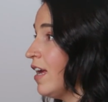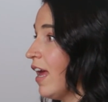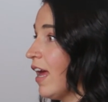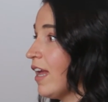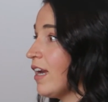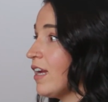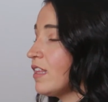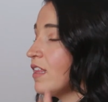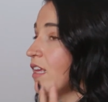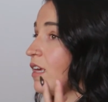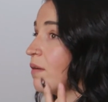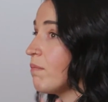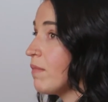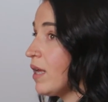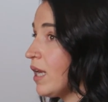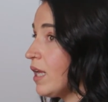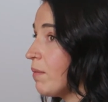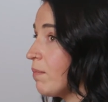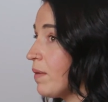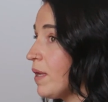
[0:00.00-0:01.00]
And I think
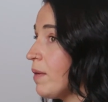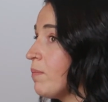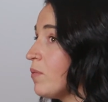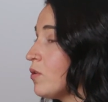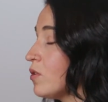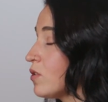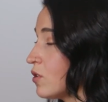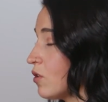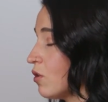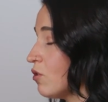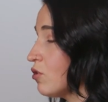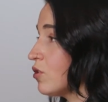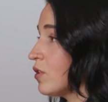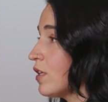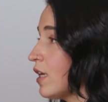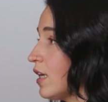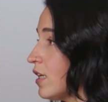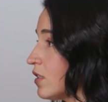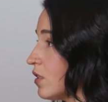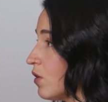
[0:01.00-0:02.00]
many people
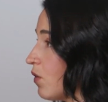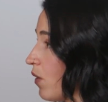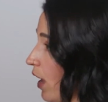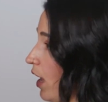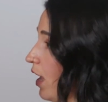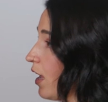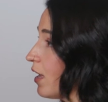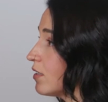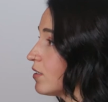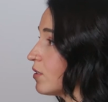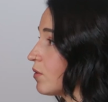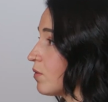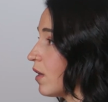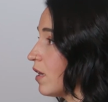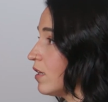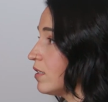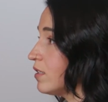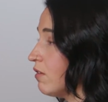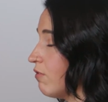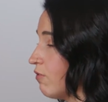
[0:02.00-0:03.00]
socially, it's okay to
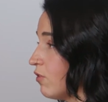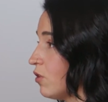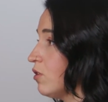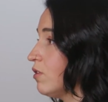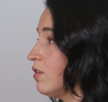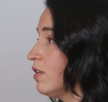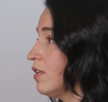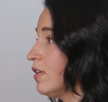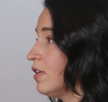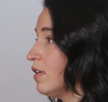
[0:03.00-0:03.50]
run to food